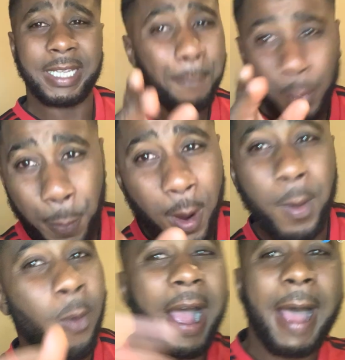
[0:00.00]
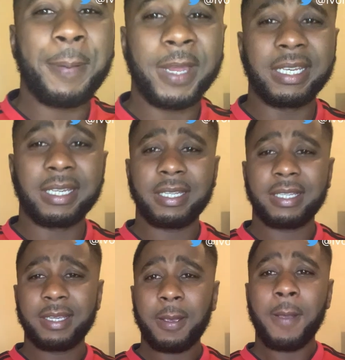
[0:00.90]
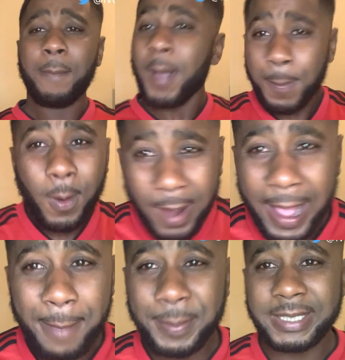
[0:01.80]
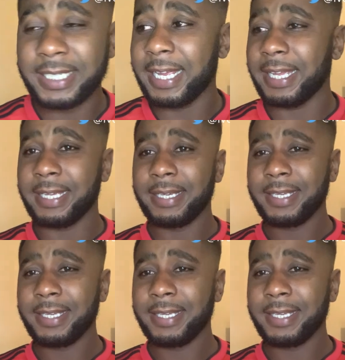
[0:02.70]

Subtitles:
And Paul Pogba, what happened? Pogba, what happened today?